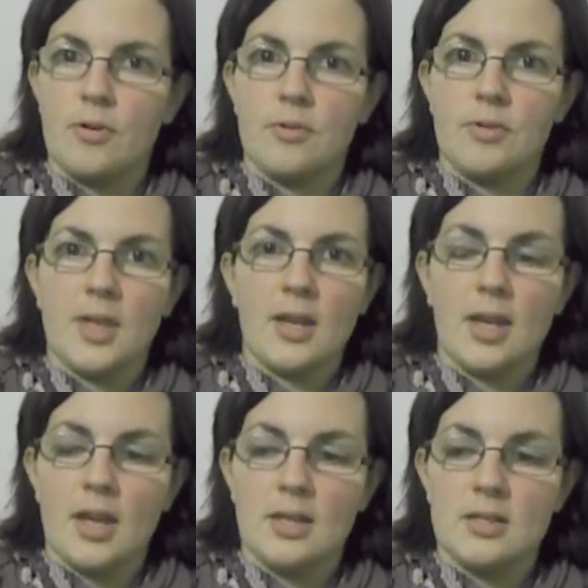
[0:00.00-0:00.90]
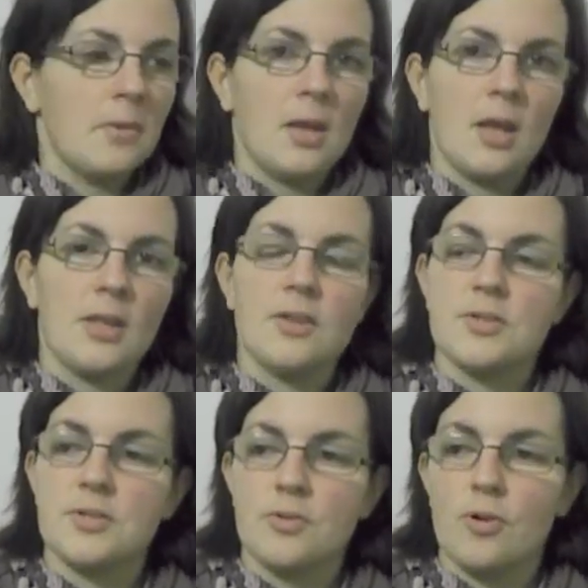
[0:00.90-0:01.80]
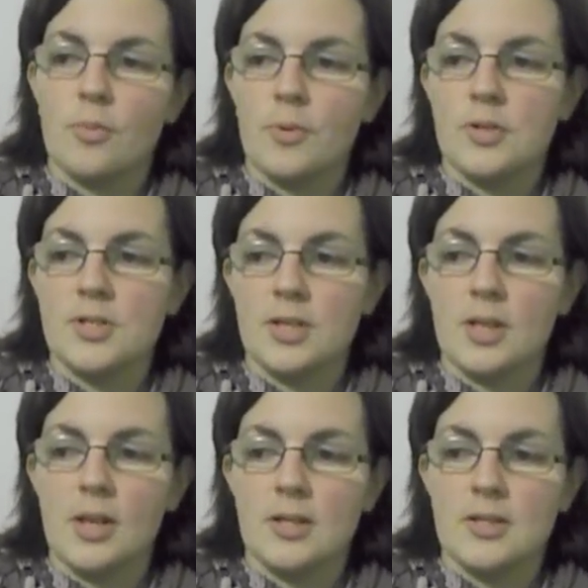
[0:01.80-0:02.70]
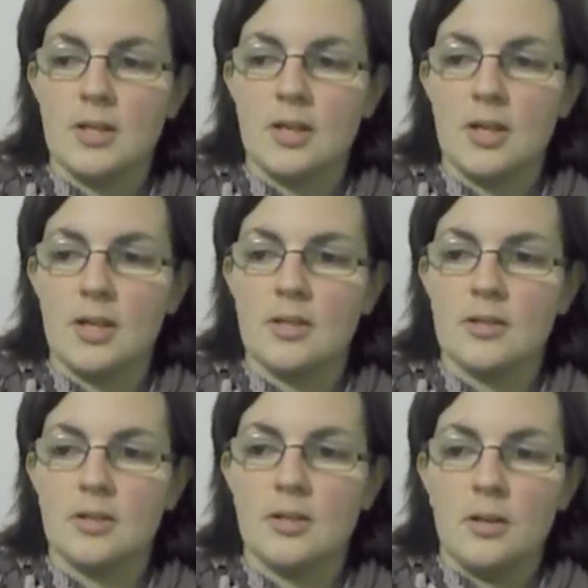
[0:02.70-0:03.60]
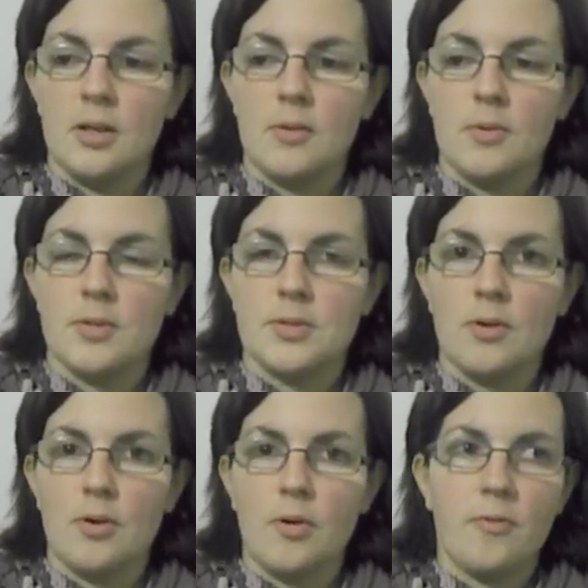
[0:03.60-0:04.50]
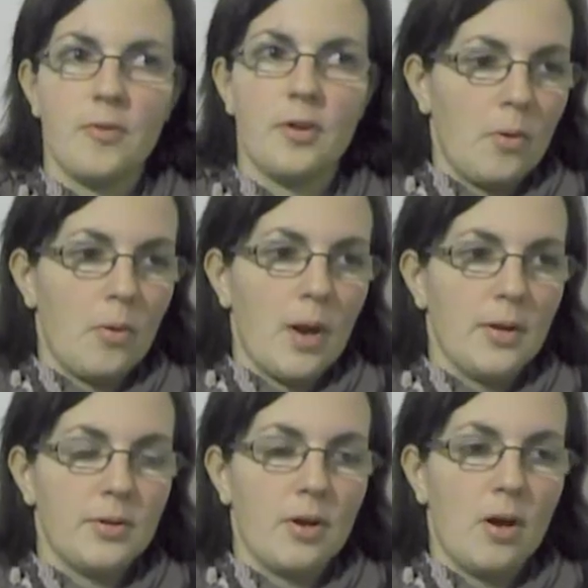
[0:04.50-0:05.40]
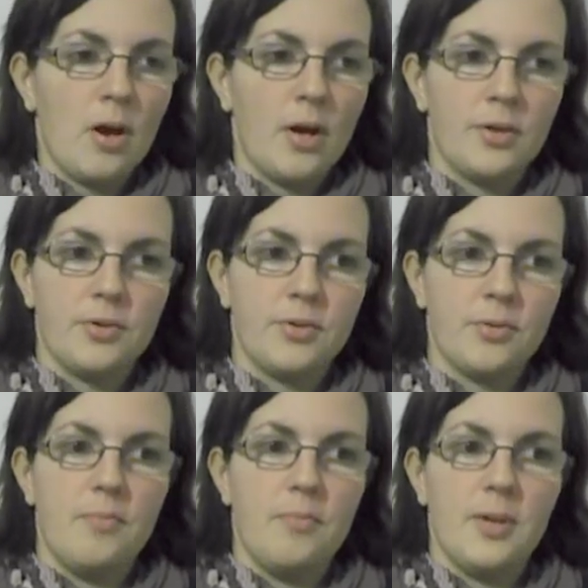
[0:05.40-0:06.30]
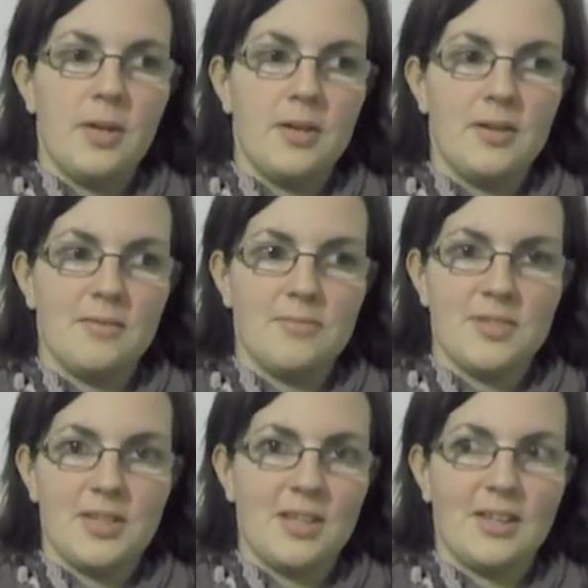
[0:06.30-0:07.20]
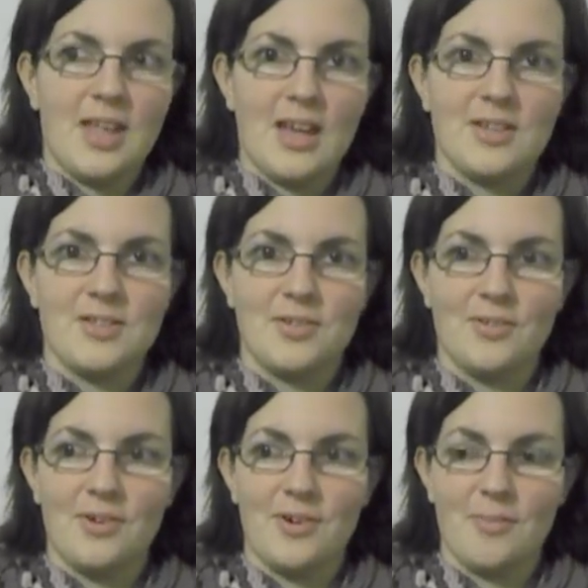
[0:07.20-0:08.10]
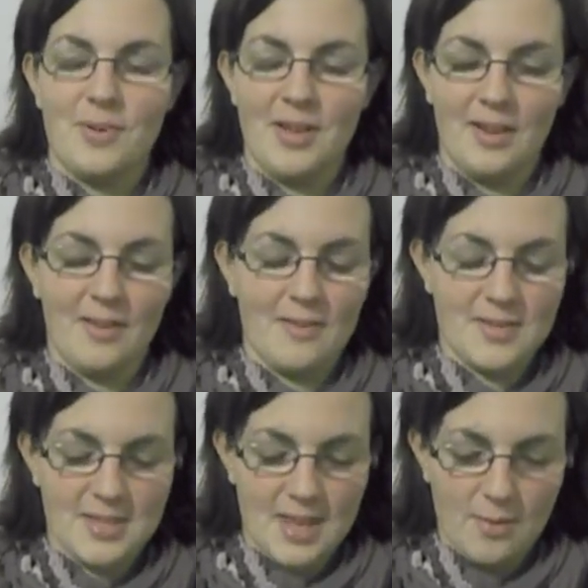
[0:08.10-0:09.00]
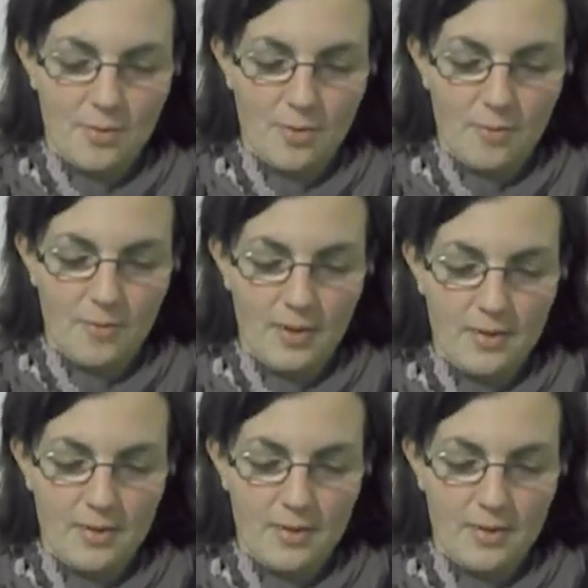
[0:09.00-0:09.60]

decades. He had a strong personality, and he was often quite hard to be sitting next to or being in the same room with,